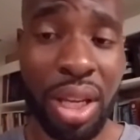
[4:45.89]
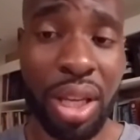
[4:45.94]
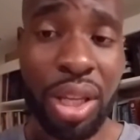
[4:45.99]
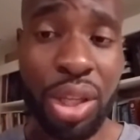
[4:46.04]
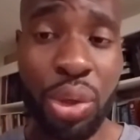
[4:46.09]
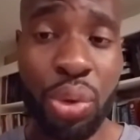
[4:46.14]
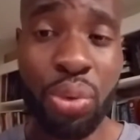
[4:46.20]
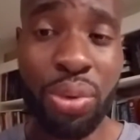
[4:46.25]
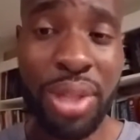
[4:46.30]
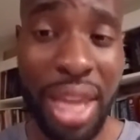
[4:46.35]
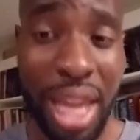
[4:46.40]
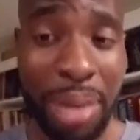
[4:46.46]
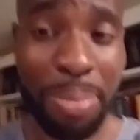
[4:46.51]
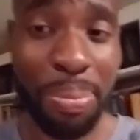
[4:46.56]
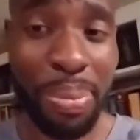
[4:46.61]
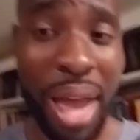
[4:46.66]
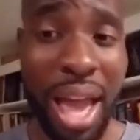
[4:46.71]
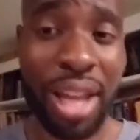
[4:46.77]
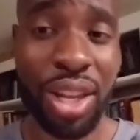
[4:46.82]
you
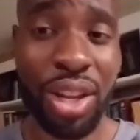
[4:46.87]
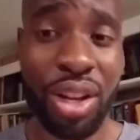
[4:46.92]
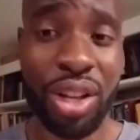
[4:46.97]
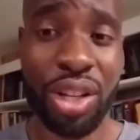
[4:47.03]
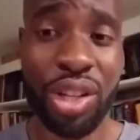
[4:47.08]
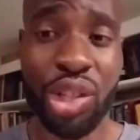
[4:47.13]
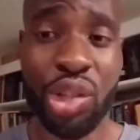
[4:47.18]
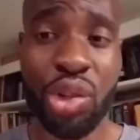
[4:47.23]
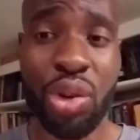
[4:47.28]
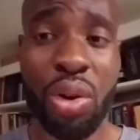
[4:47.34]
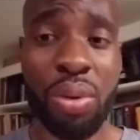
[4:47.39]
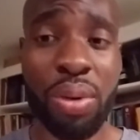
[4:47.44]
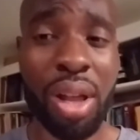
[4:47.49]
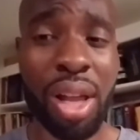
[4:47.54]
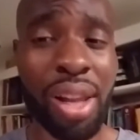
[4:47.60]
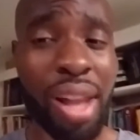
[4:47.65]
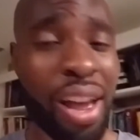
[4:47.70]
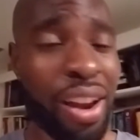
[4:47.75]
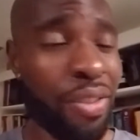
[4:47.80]
take back your control.
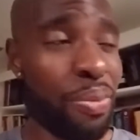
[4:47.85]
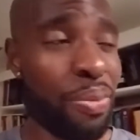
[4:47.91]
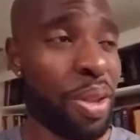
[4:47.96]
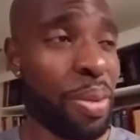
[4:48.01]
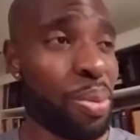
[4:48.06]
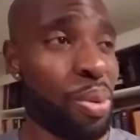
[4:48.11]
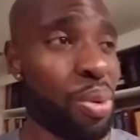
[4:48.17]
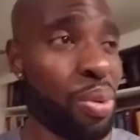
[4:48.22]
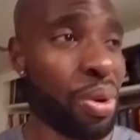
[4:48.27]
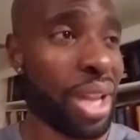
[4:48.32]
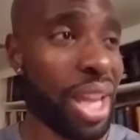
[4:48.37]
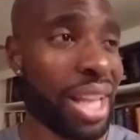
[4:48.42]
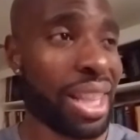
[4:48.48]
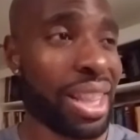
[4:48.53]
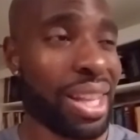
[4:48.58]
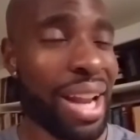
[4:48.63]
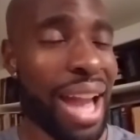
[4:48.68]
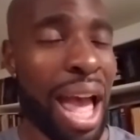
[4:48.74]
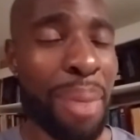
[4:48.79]
A lot of people
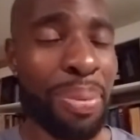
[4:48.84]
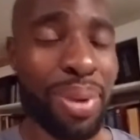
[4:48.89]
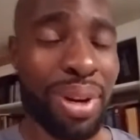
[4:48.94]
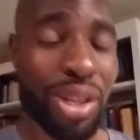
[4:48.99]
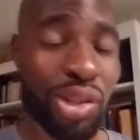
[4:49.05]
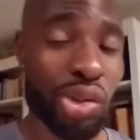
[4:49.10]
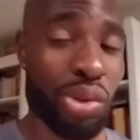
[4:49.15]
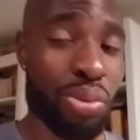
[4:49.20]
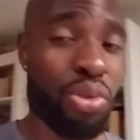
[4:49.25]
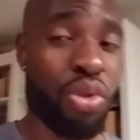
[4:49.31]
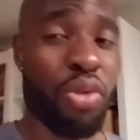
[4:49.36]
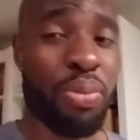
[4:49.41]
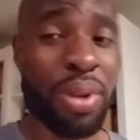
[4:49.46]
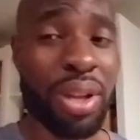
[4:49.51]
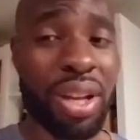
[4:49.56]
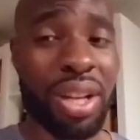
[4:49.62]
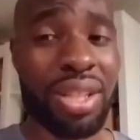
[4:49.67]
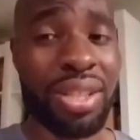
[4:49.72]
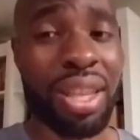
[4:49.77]
get their happiness removed
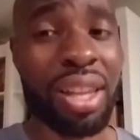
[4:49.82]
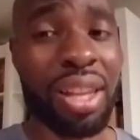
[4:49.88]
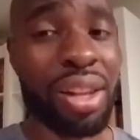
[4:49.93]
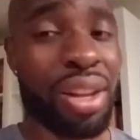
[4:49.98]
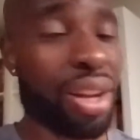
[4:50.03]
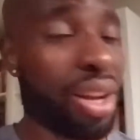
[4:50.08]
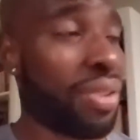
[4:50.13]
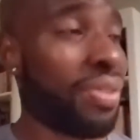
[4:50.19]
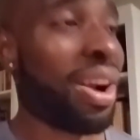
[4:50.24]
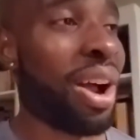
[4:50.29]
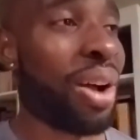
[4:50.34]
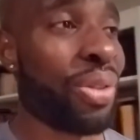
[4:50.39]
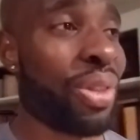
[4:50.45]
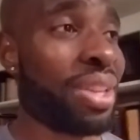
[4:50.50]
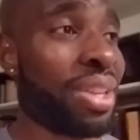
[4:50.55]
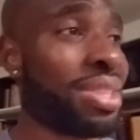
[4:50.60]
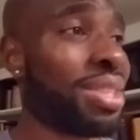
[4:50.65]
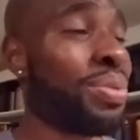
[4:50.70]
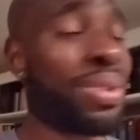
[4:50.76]
because they look around,
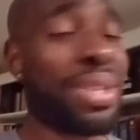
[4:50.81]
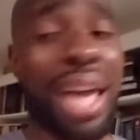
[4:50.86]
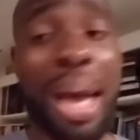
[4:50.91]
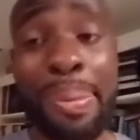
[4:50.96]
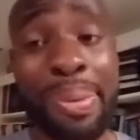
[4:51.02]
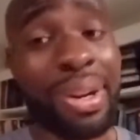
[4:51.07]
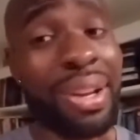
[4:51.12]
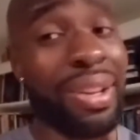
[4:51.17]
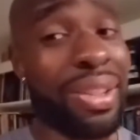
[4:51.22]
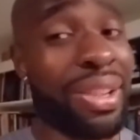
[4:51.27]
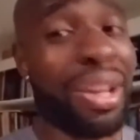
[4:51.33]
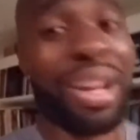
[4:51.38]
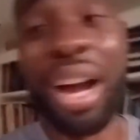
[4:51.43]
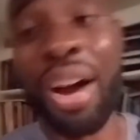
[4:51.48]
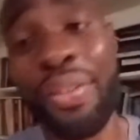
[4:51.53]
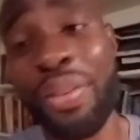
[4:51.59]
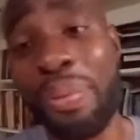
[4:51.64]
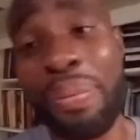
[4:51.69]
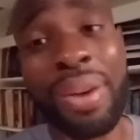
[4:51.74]
they see what's happening in the
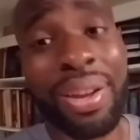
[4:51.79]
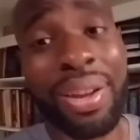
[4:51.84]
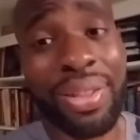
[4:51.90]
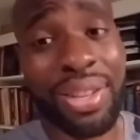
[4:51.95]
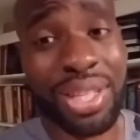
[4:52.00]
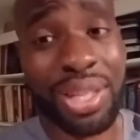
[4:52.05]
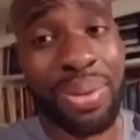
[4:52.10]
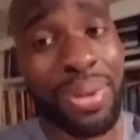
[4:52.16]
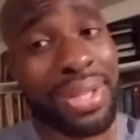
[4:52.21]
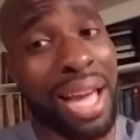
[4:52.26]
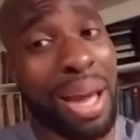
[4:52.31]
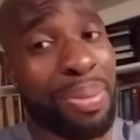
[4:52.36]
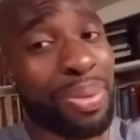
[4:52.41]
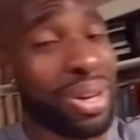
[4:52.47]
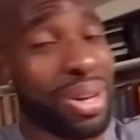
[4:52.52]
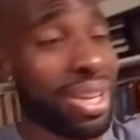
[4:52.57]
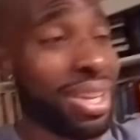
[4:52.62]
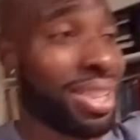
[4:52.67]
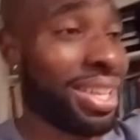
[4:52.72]
government, they see what's
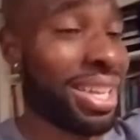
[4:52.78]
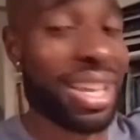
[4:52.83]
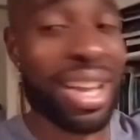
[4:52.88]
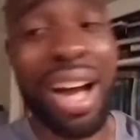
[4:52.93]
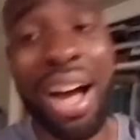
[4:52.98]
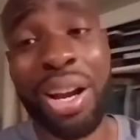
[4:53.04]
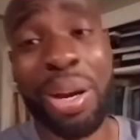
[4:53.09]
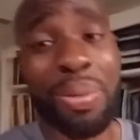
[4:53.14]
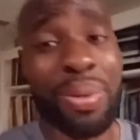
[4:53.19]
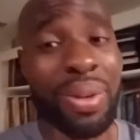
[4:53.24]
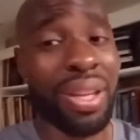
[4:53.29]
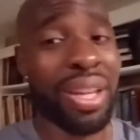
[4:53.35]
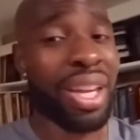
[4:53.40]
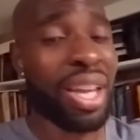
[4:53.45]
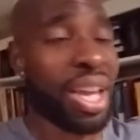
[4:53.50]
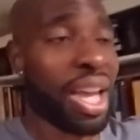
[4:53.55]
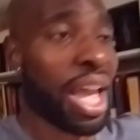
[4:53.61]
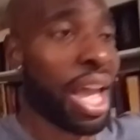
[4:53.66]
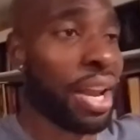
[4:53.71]
happening in the economy,
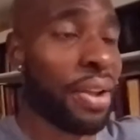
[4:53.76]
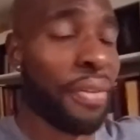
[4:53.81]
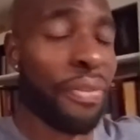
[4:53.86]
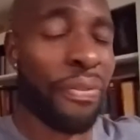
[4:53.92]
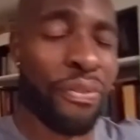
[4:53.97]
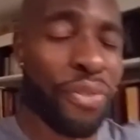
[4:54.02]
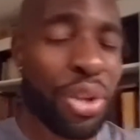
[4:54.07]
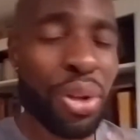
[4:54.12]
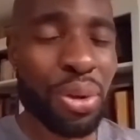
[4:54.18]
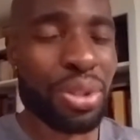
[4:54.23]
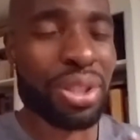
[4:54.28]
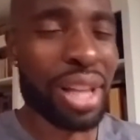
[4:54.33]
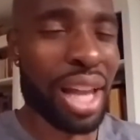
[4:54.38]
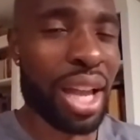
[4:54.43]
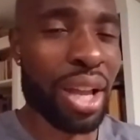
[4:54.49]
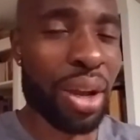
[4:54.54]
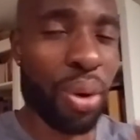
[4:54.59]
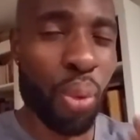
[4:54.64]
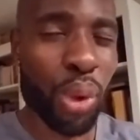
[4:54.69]
and it feels
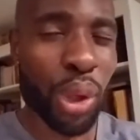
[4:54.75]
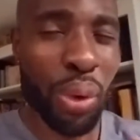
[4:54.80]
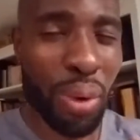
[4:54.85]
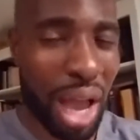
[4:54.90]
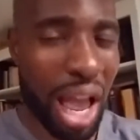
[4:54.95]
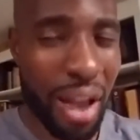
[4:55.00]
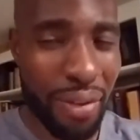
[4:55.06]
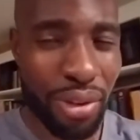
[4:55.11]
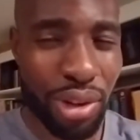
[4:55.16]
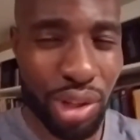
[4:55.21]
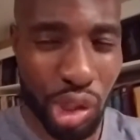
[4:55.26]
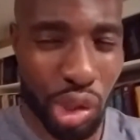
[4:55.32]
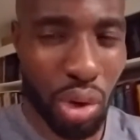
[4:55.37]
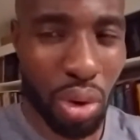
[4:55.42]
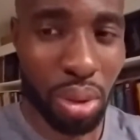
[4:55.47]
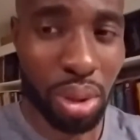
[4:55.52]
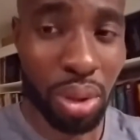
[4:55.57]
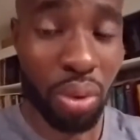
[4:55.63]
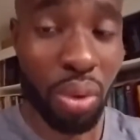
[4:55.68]
like we don't have
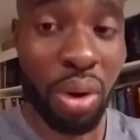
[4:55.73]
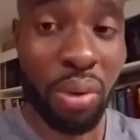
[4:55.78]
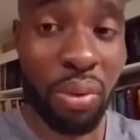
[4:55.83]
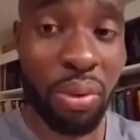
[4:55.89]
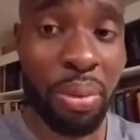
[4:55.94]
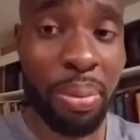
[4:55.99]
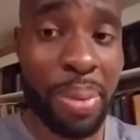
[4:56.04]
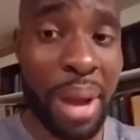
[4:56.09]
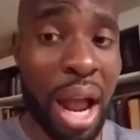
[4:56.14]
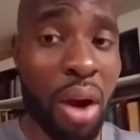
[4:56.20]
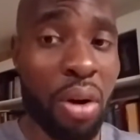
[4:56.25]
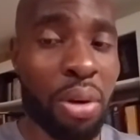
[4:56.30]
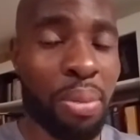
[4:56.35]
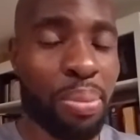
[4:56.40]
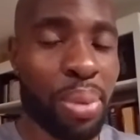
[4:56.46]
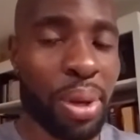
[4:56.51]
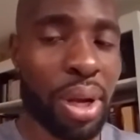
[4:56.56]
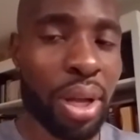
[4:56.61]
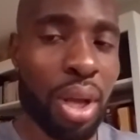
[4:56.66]
control over power.
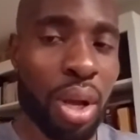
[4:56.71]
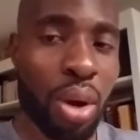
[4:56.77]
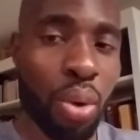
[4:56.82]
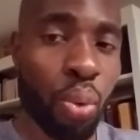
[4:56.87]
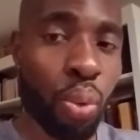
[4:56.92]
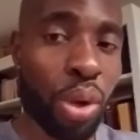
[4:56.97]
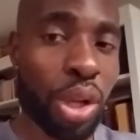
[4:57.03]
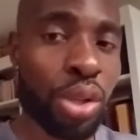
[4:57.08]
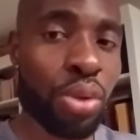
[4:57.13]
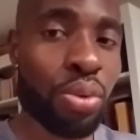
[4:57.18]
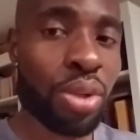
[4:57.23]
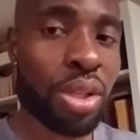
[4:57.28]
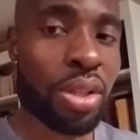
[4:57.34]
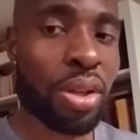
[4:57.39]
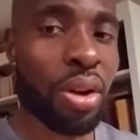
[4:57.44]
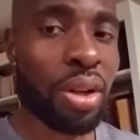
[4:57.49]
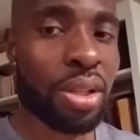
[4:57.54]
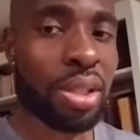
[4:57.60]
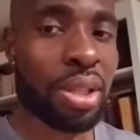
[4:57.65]
But when you
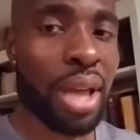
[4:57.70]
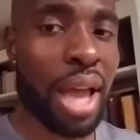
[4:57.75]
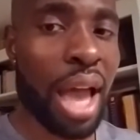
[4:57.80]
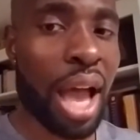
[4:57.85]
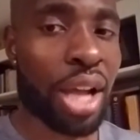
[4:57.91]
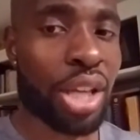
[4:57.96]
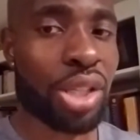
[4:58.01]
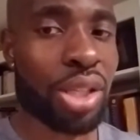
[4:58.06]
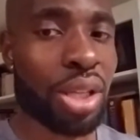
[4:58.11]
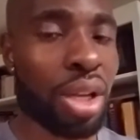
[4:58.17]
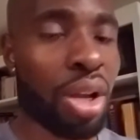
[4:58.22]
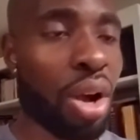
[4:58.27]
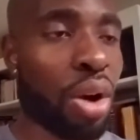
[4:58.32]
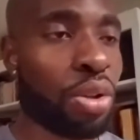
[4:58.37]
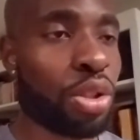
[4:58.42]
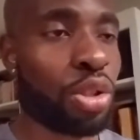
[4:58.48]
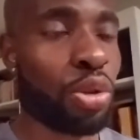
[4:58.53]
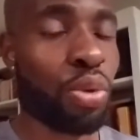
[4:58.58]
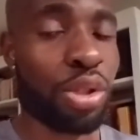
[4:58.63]
start to actually
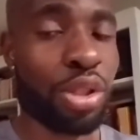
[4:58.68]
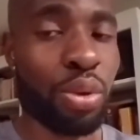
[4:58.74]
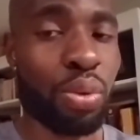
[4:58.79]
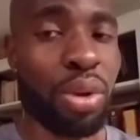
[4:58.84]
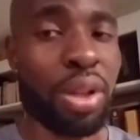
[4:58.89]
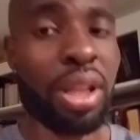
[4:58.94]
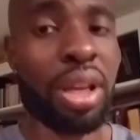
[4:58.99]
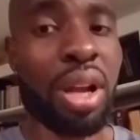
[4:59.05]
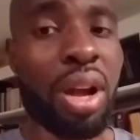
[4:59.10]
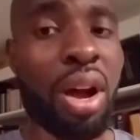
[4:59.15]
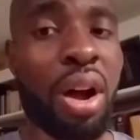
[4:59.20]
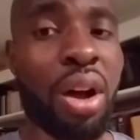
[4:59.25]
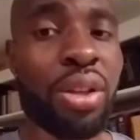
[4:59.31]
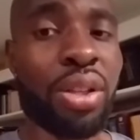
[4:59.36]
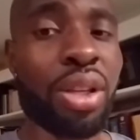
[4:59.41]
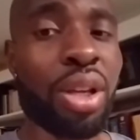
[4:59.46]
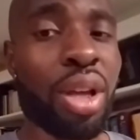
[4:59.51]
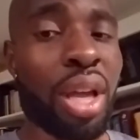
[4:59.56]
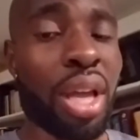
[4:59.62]
go towards a worthy
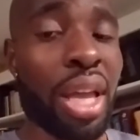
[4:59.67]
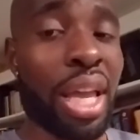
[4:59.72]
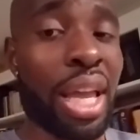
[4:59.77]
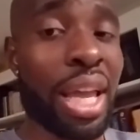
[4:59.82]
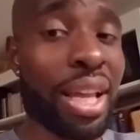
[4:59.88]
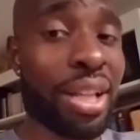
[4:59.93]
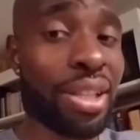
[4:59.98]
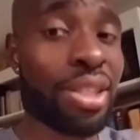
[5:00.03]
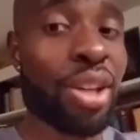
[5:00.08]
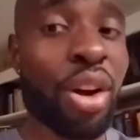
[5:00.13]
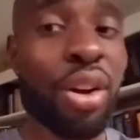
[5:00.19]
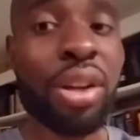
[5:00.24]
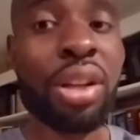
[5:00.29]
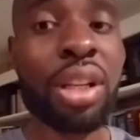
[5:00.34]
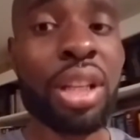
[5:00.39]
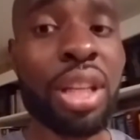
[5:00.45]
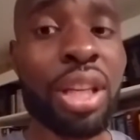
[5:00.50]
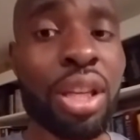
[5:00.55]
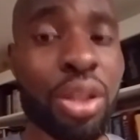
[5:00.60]
cause,
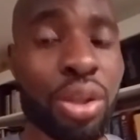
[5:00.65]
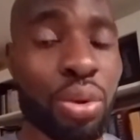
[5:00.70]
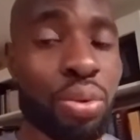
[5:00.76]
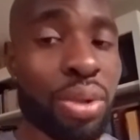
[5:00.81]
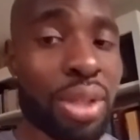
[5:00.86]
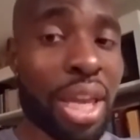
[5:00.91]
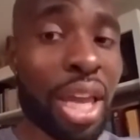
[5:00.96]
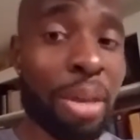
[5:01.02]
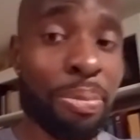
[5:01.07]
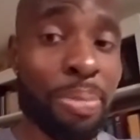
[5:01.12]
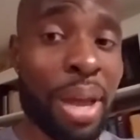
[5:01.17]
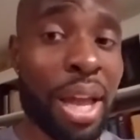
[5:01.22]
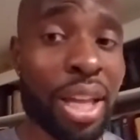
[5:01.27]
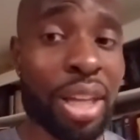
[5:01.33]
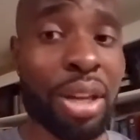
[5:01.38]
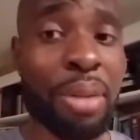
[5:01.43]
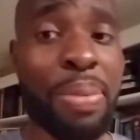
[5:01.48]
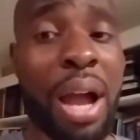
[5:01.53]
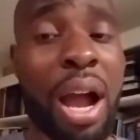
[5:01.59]
internally you take
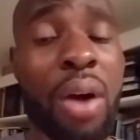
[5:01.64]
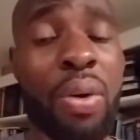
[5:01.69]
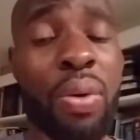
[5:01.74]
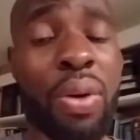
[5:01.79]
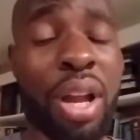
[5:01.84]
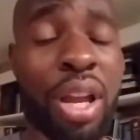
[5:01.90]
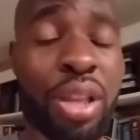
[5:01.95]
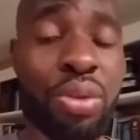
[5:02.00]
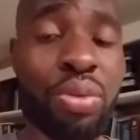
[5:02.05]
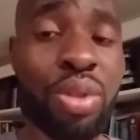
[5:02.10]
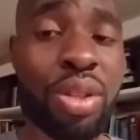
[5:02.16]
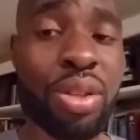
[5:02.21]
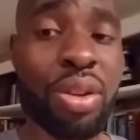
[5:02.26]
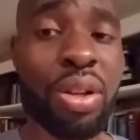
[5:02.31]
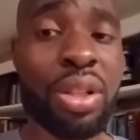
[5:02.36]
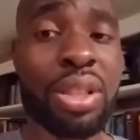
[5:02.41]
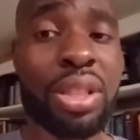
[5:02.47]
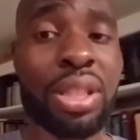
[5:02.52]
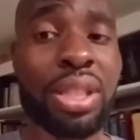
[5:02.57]
back your power and you
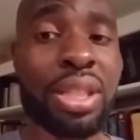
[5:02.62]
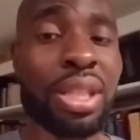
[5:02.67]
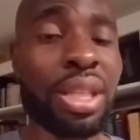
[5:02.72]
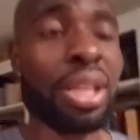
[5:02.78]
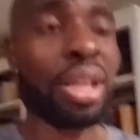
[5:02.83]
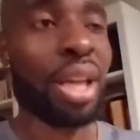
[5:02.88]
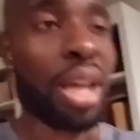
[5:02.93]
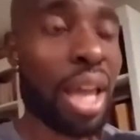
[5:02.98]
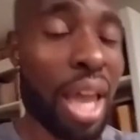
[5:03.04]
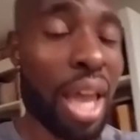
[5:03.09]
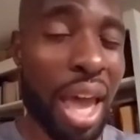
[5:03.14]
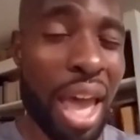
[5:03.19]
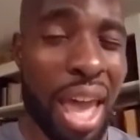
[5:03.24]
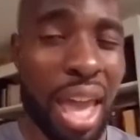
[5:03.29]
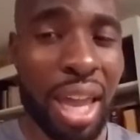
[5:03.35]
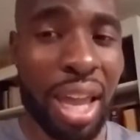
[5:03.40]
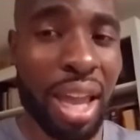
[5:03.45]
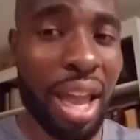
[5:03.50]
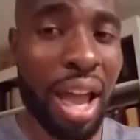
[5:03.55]
start to see,
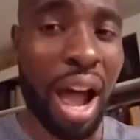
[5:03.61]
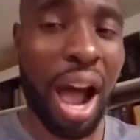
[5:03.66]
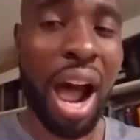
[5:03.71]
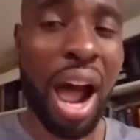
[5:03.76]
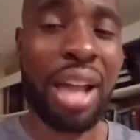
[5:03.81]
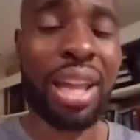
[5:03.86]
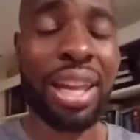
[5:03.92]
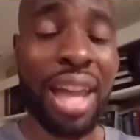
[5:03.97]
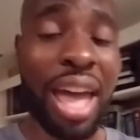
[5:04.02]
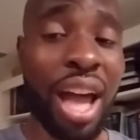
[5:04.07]
hey, I can